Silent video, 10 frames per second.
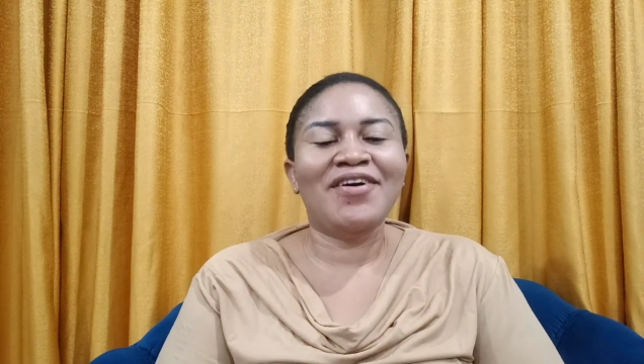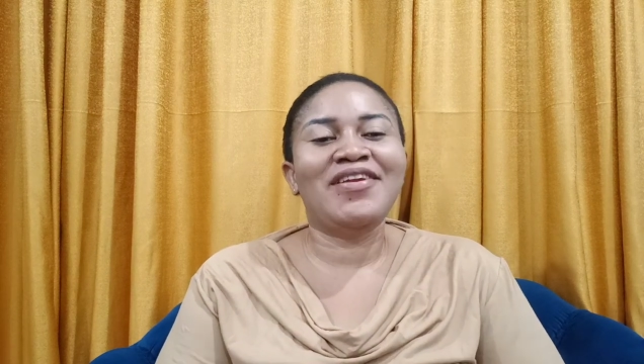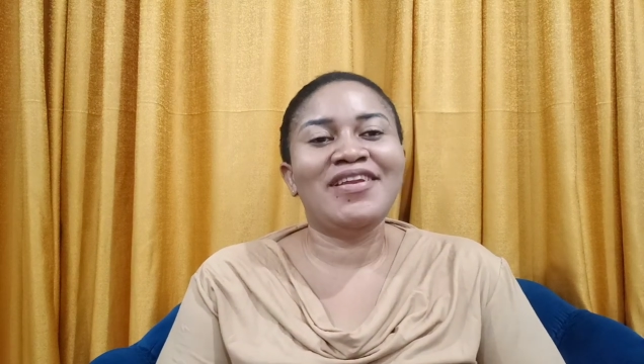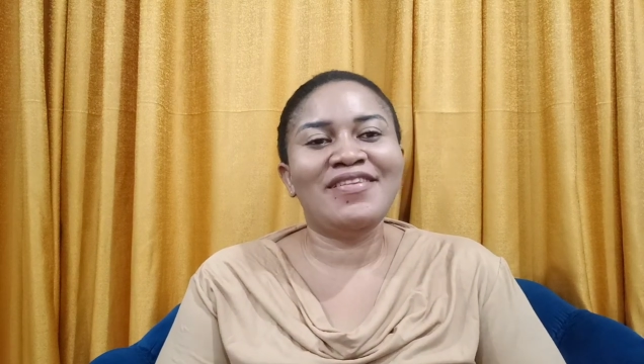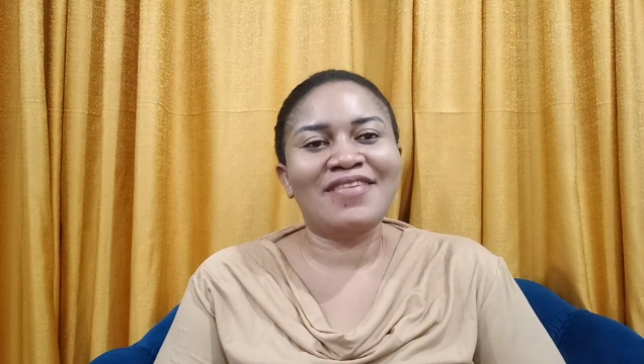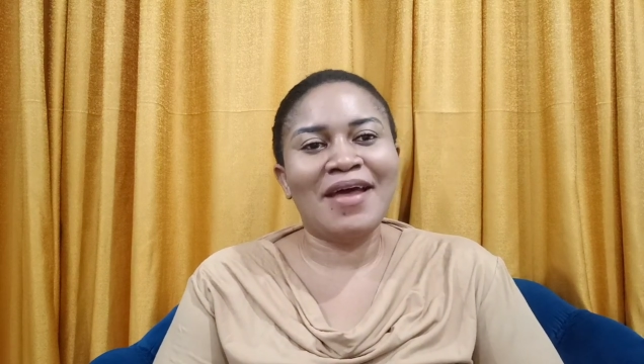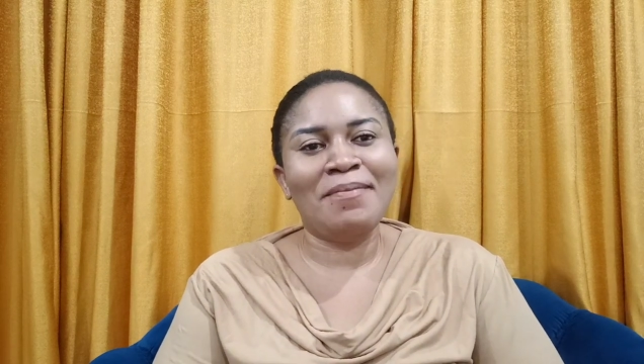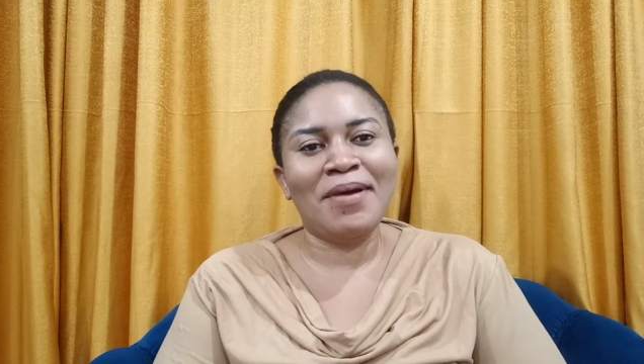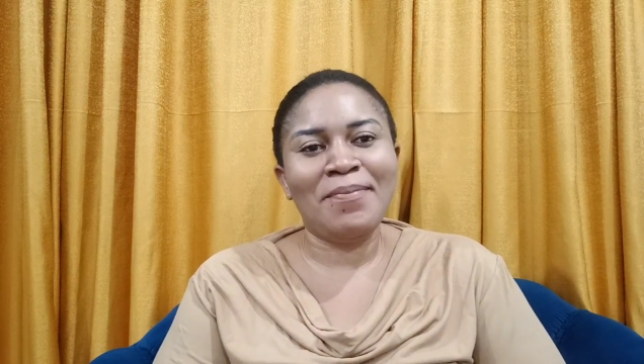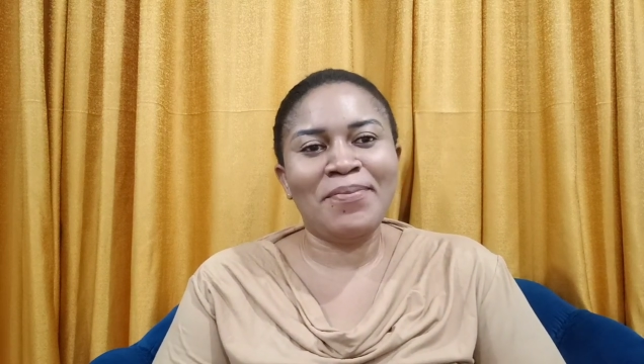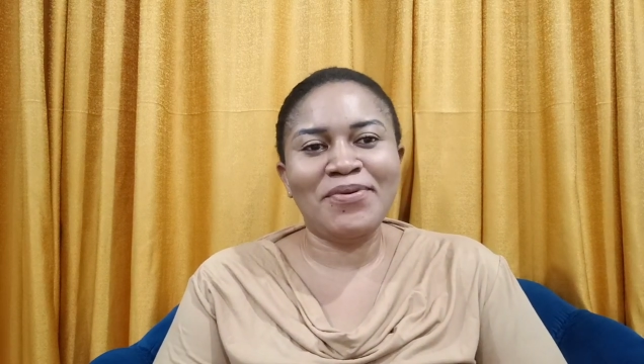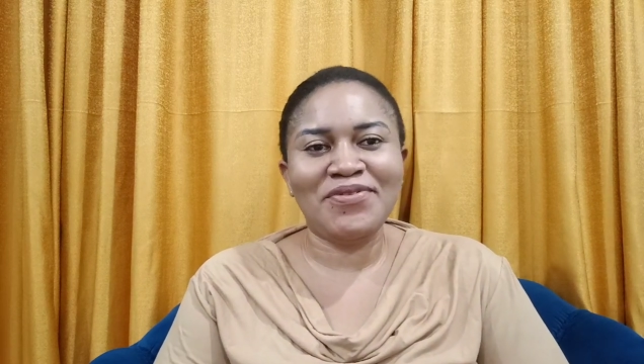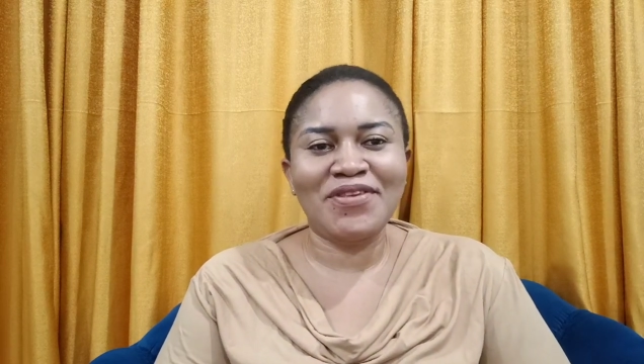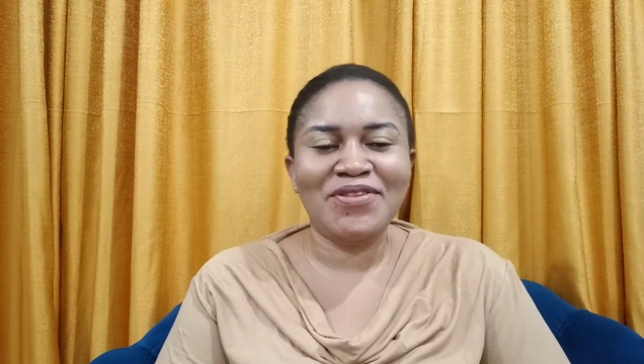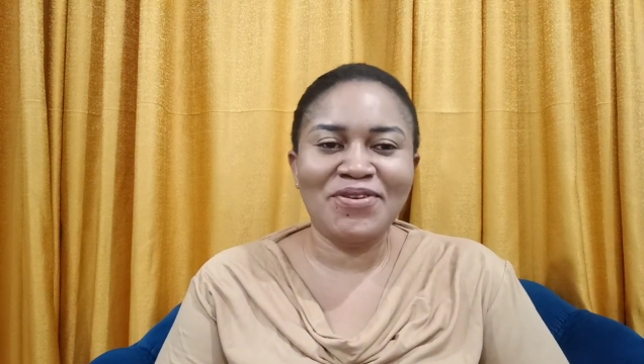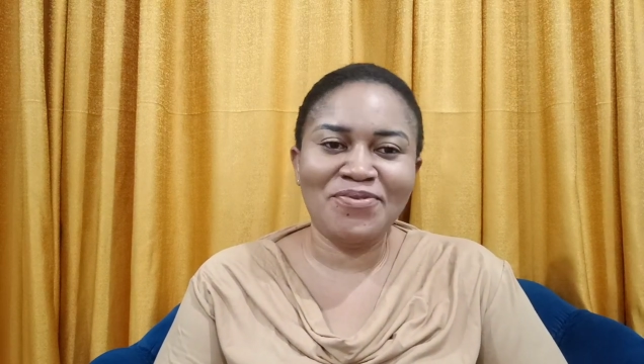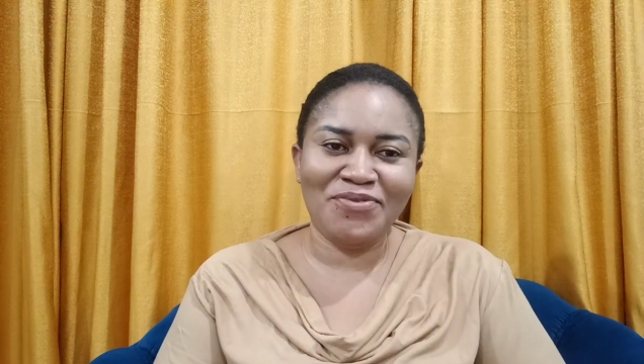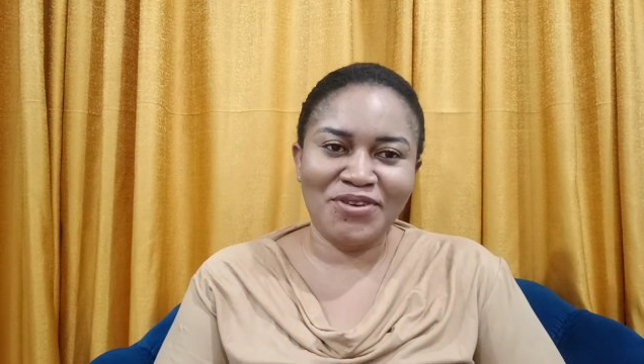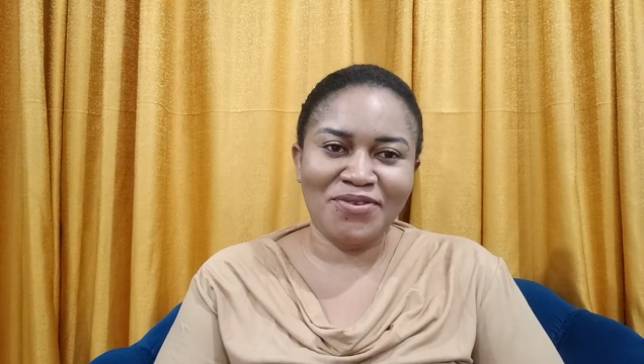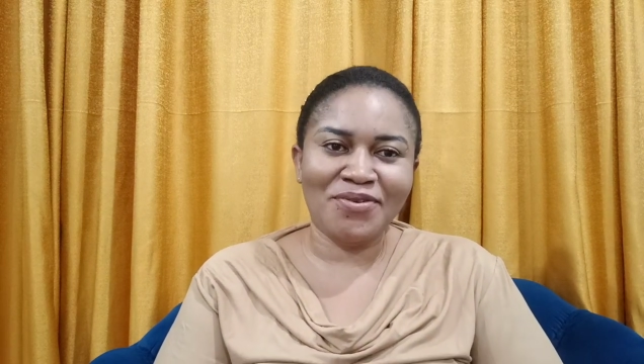on any time I post a
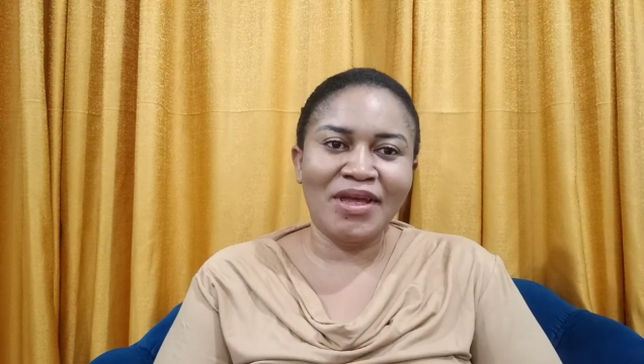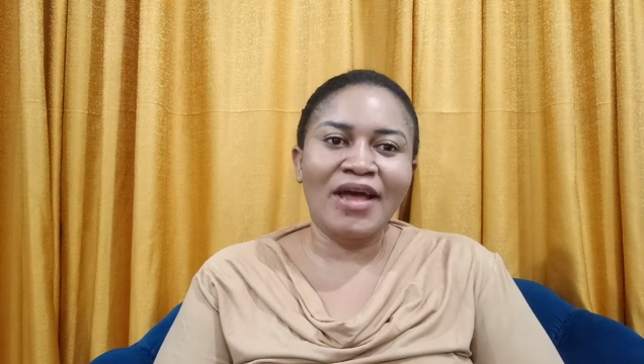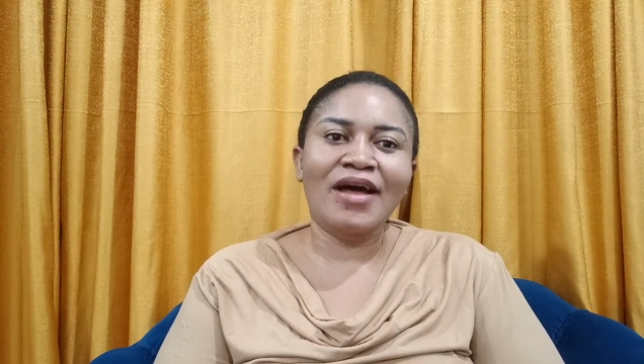new video.